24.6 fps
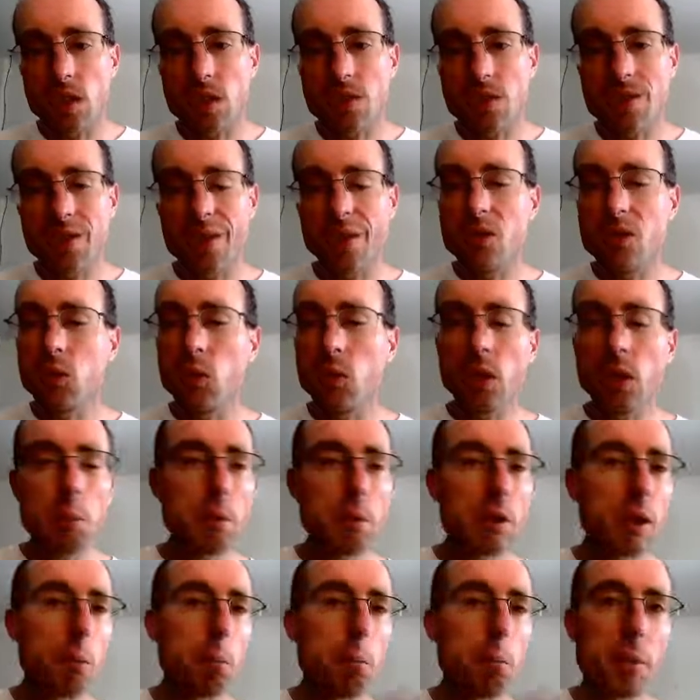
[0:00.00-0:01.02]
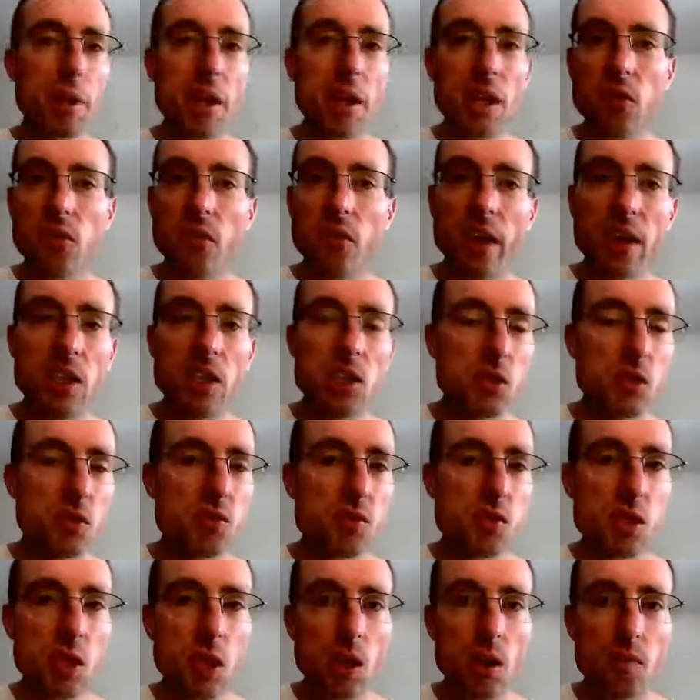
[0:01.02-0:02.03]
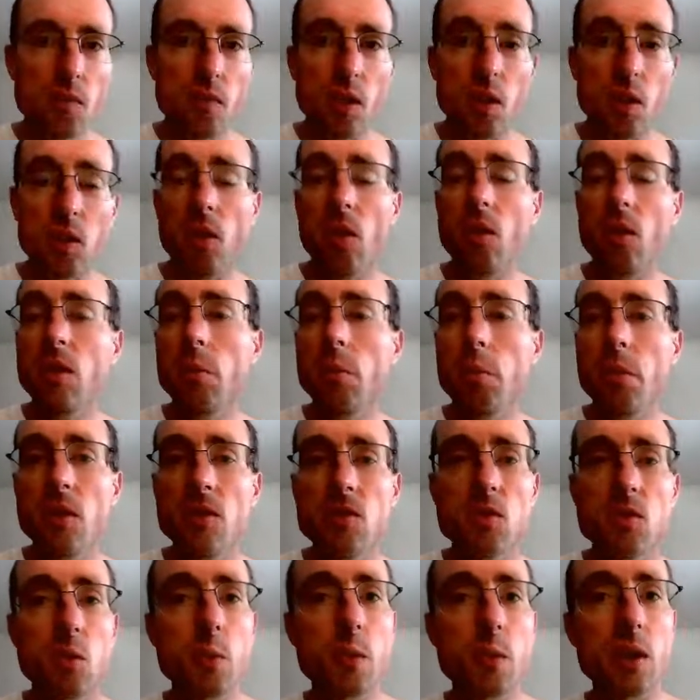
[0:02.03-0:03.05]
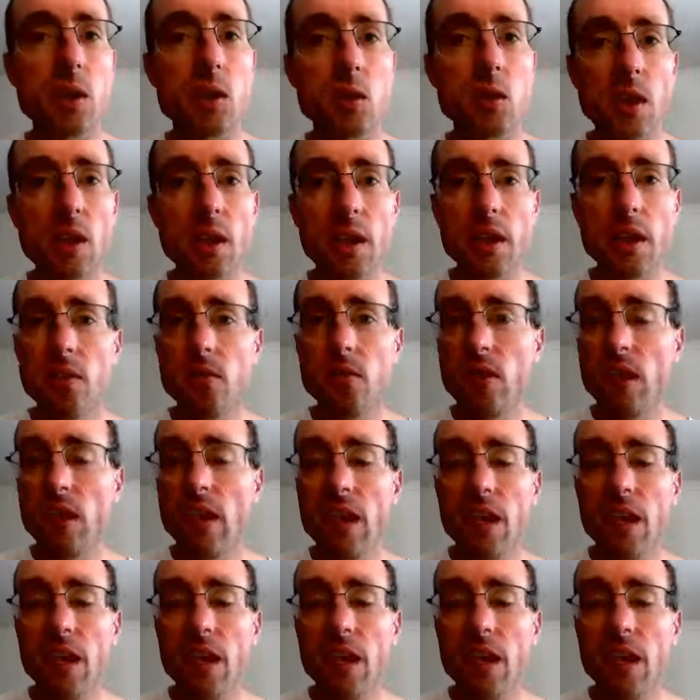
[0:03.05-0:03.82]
So there's going to be a big range of snowfall. It all depends on where you live.